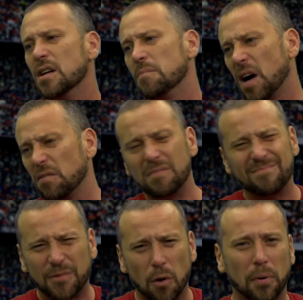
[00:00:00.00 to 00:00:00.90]
But
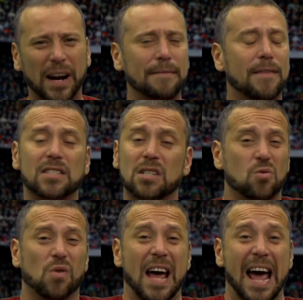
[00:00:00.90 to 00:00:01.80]
4.8 thousand is
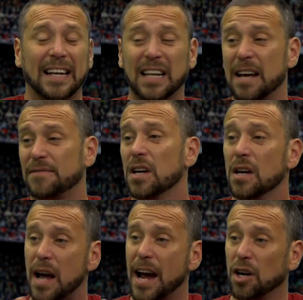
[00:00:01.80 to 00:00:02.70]
all I had left.
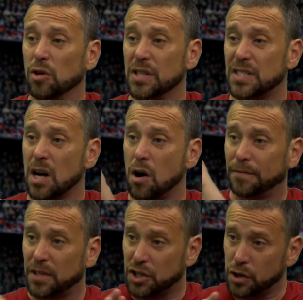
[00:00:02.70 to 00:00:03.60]
Edo, yourself,
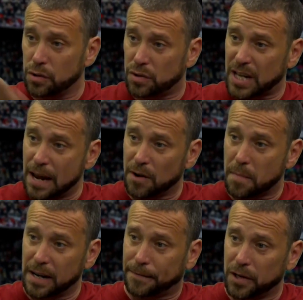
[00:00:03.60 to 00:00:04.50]
did you save your
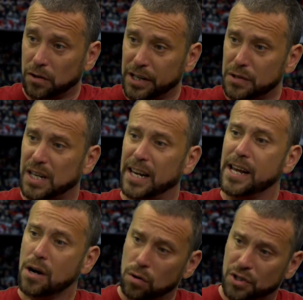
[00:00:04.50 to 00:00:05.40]
money for your
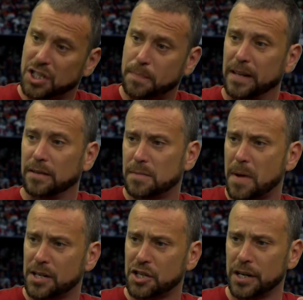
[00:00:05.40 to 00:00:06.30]
utility or just spend the
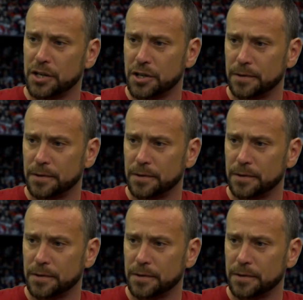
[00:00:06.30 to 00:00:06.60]
spare change?